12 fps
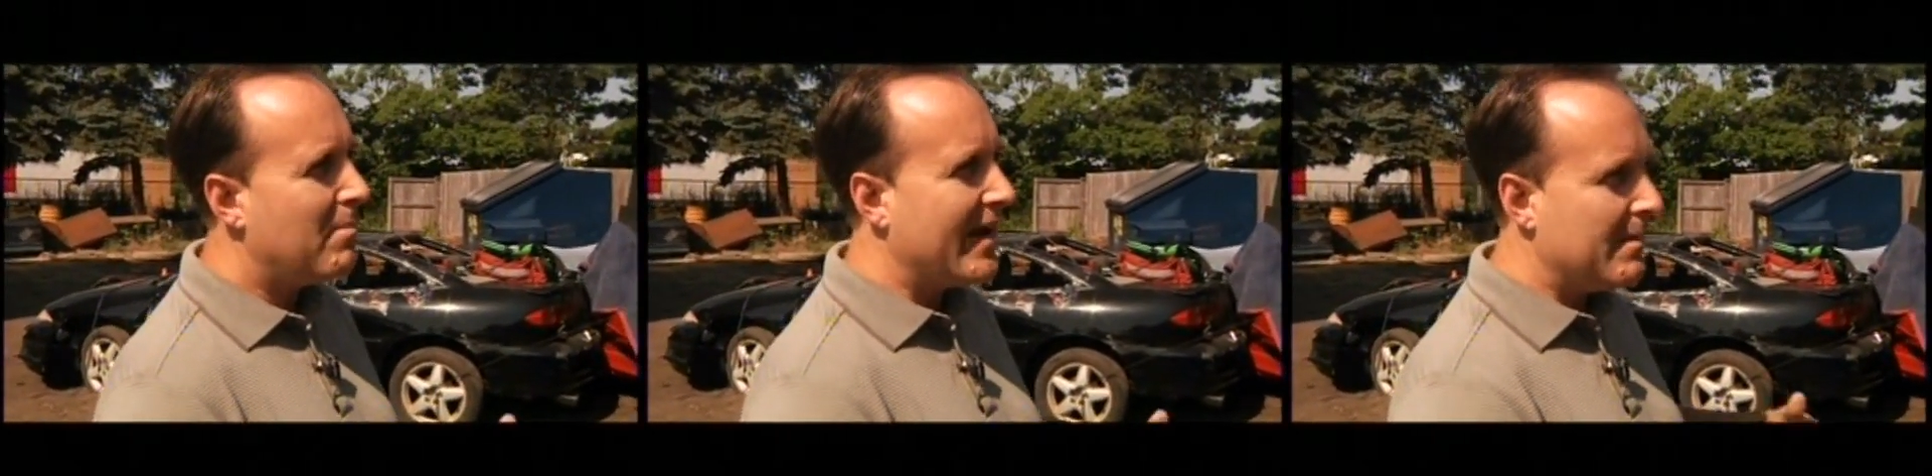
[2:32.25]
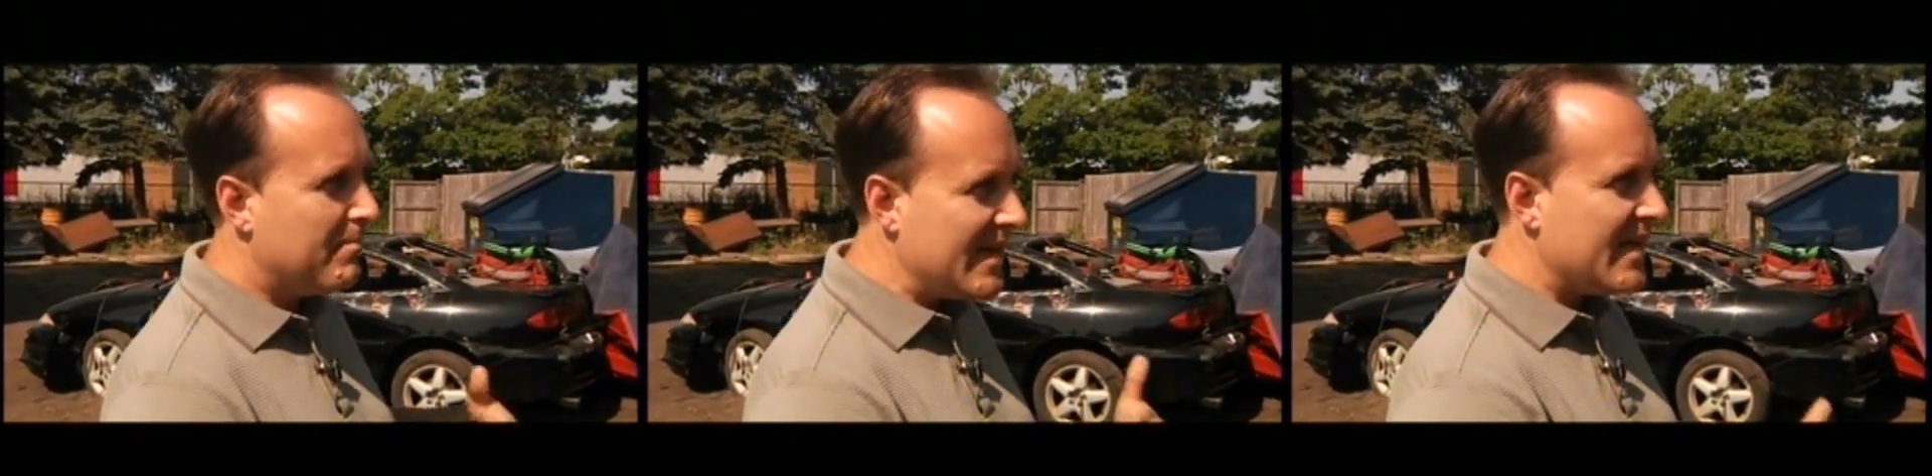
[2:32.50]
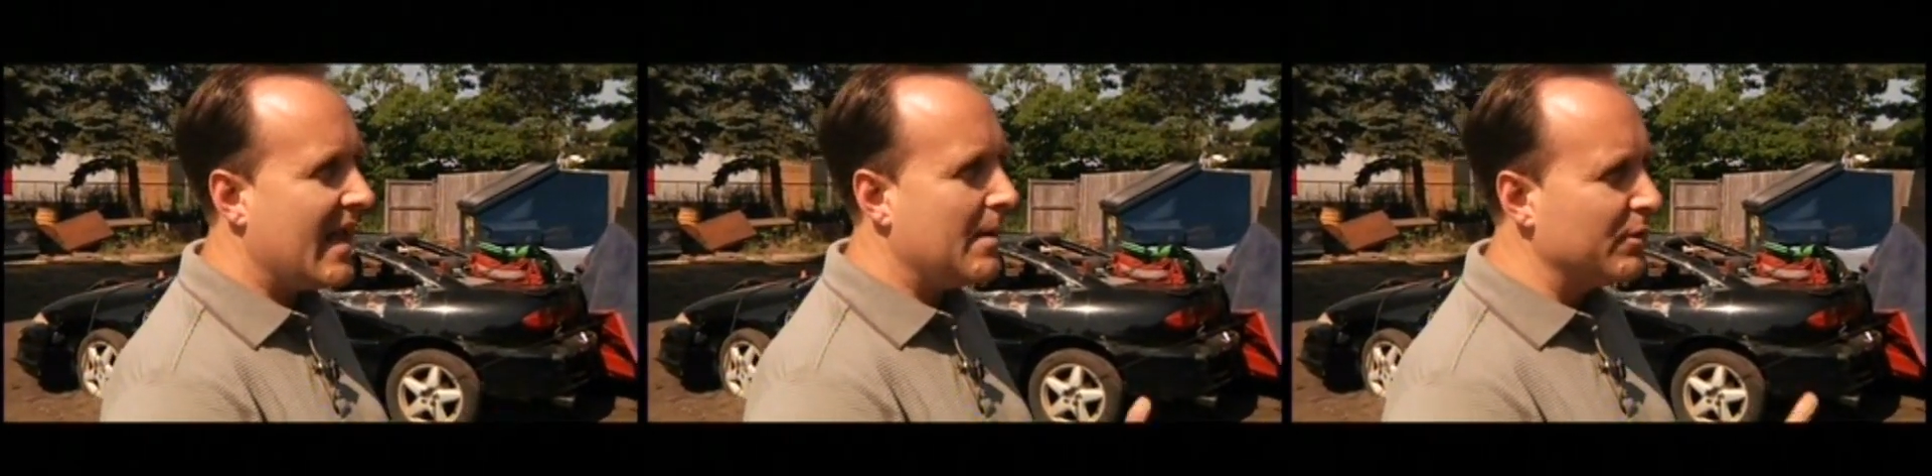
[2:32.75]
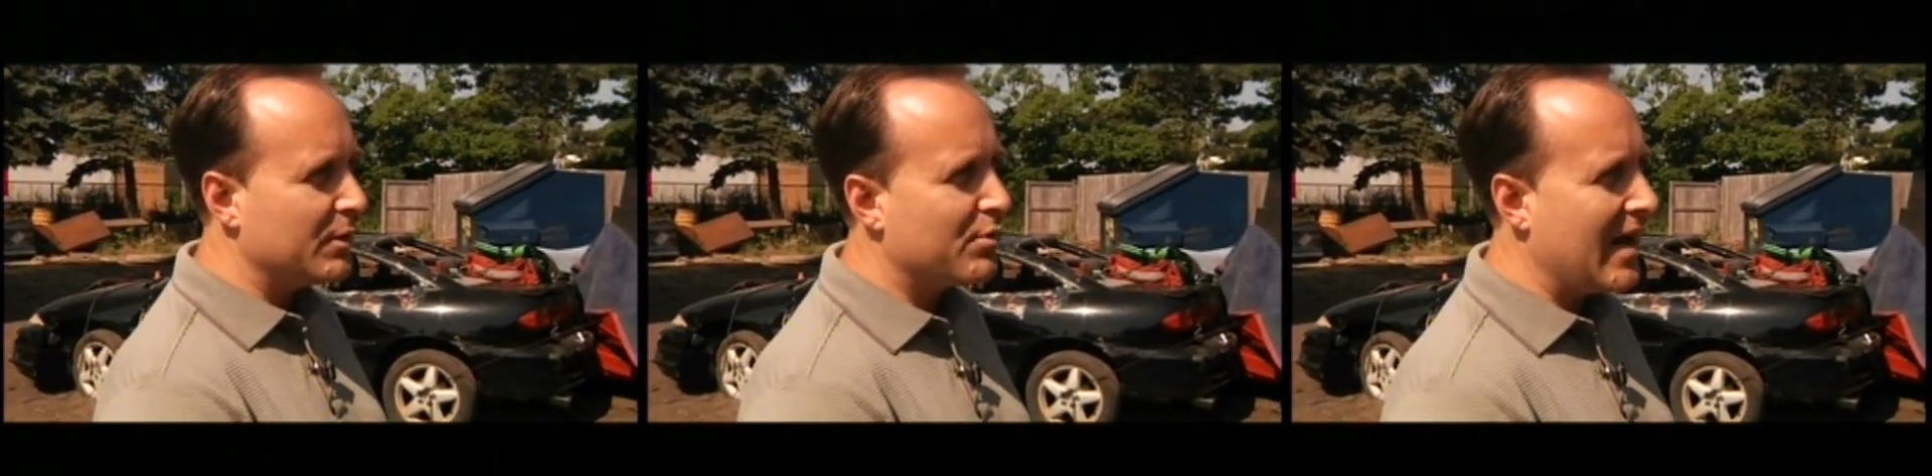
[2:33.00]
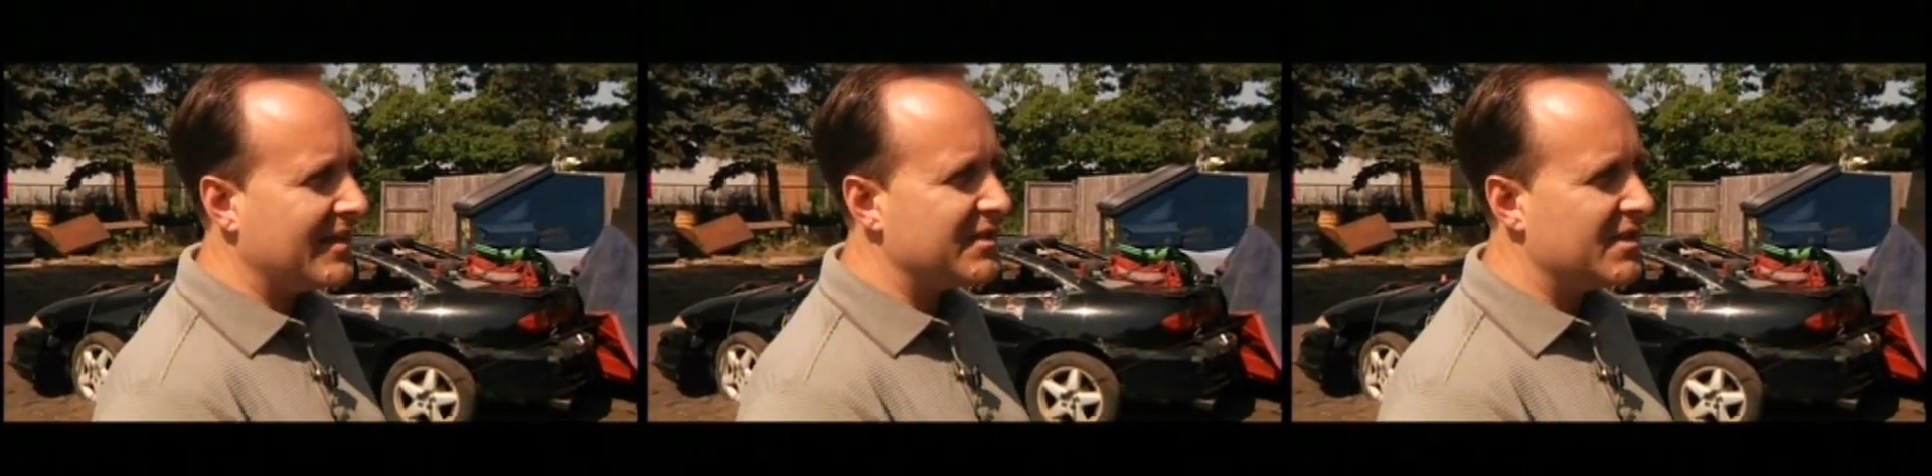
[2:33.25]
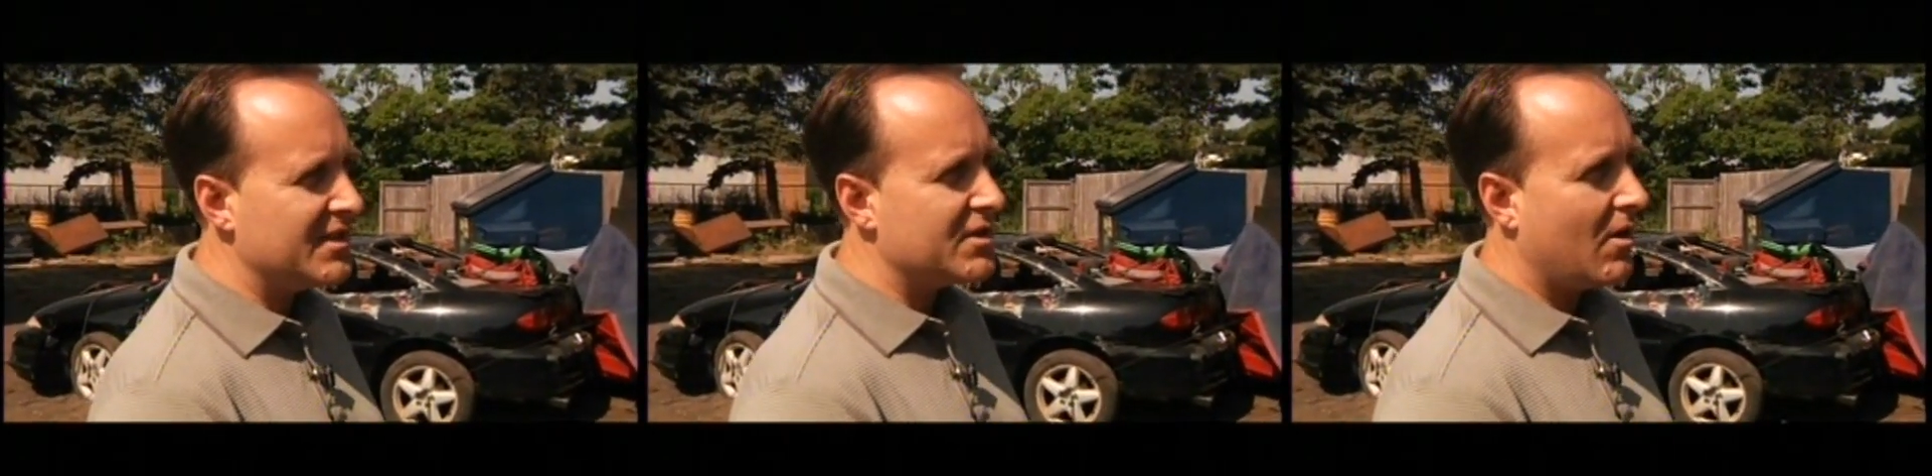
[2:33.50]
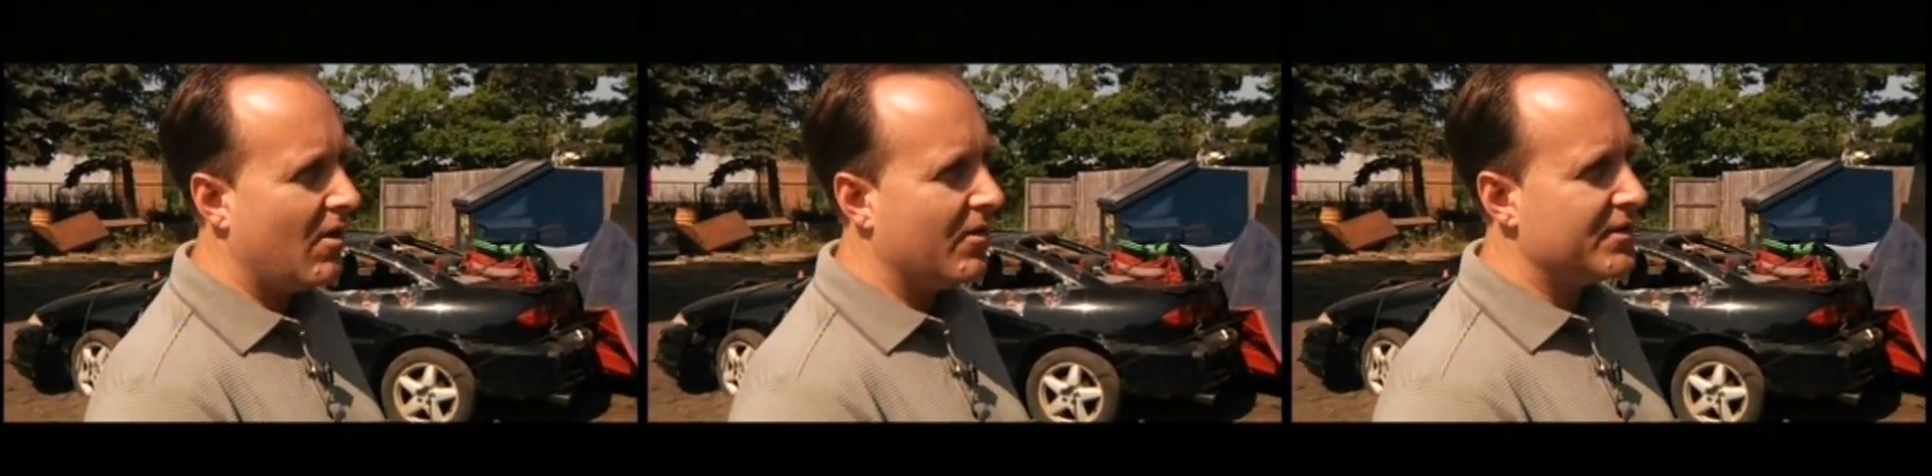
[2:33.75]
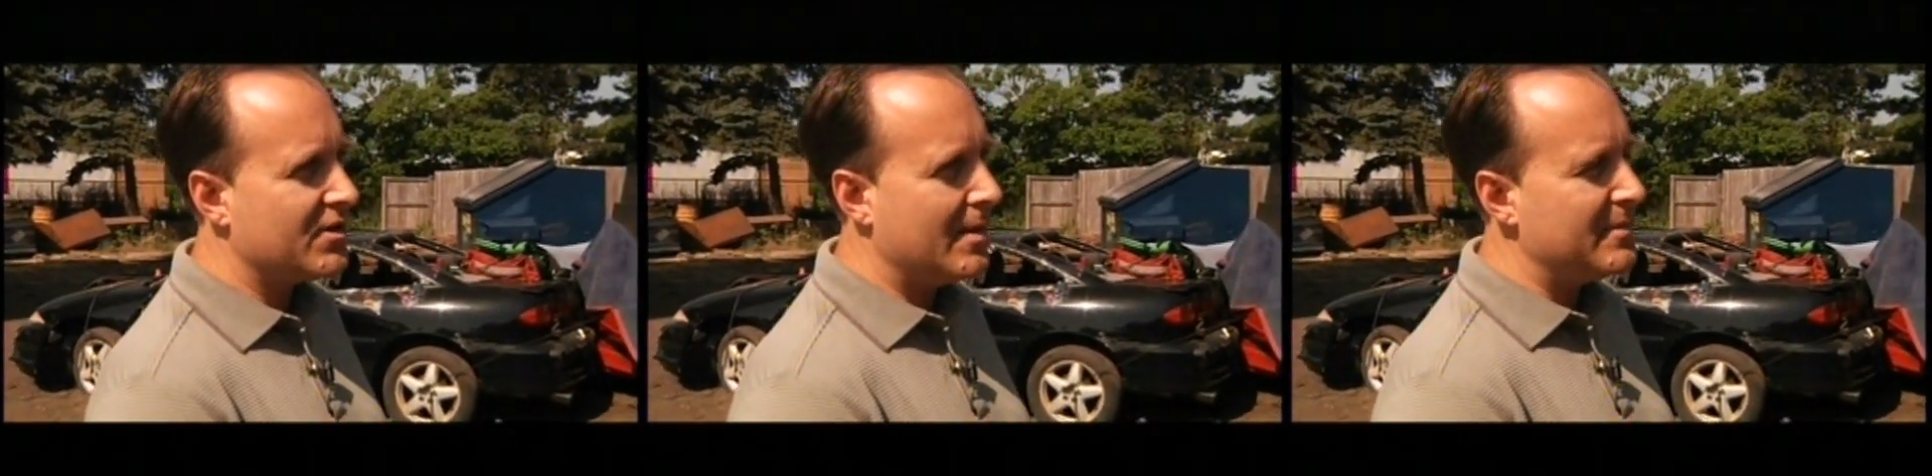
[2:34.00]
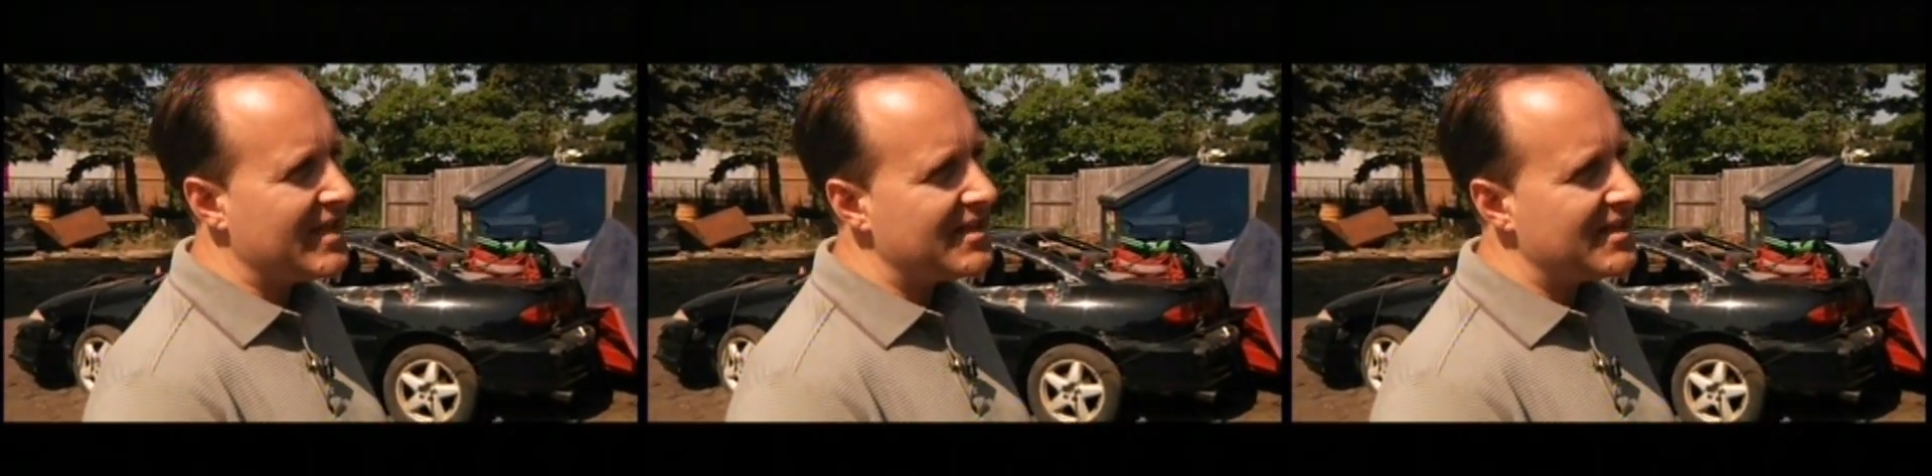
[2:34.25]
by being able to practice this all the time?